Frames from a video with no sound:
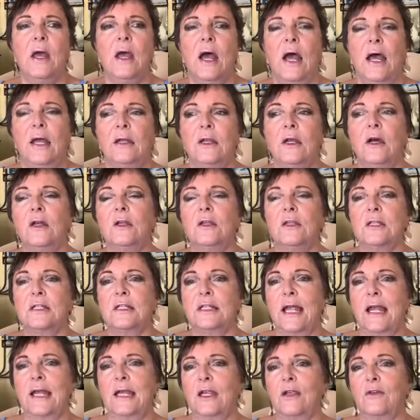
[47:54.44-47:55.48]
and
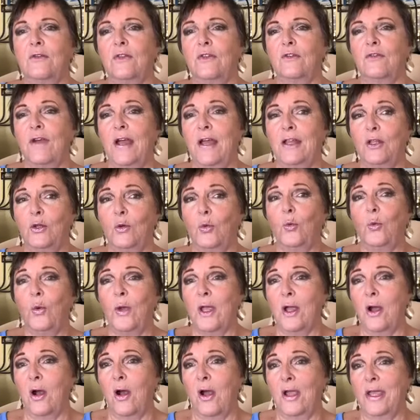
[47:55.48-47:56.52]
understanding of the fact that we
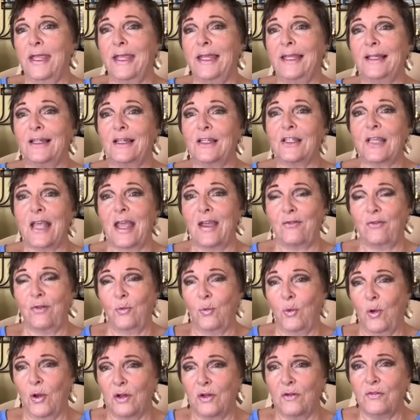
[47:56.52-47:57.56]
are healers, every
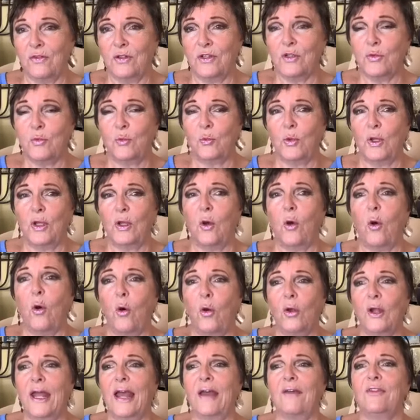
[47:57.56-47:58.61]
one of us. We
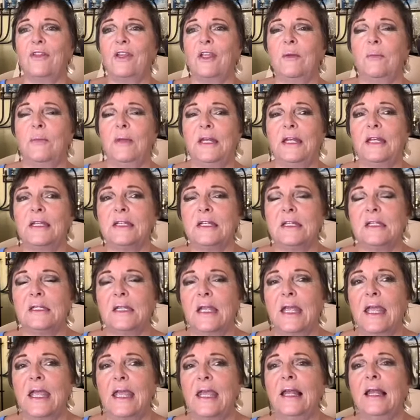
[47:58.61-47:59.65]
all have the ability to
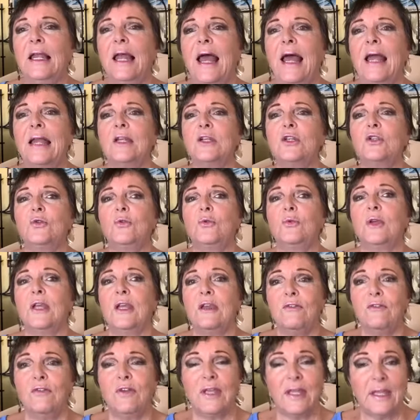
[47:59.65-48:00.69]
heal and to give
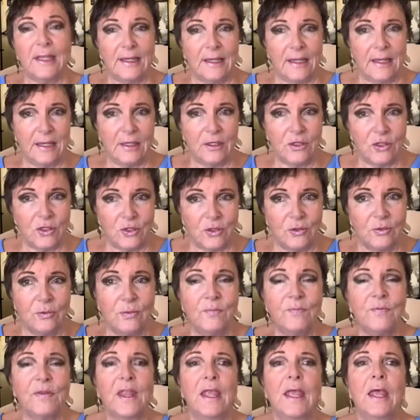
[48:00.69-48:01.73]
healing to.
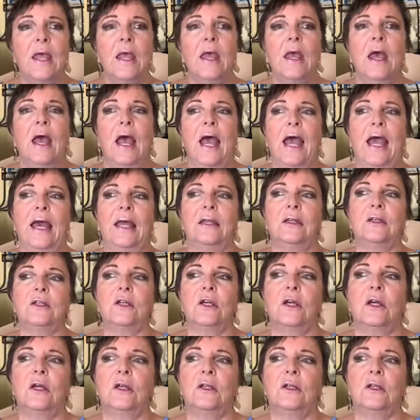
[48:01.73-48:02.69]
And, uh,